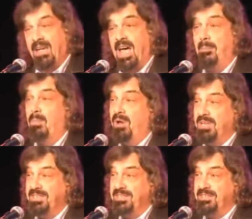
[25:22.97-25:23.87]
And
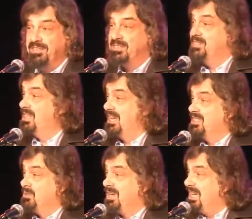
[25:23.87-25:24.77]
politicians tell
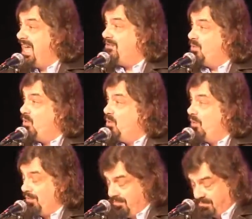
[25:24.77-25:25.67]
us we can have it
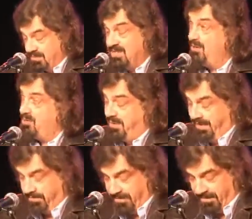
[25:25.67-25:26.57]
all, so long as we
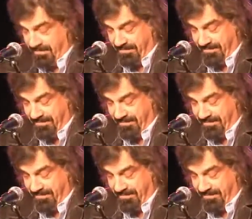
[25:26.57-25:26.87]
vote for them.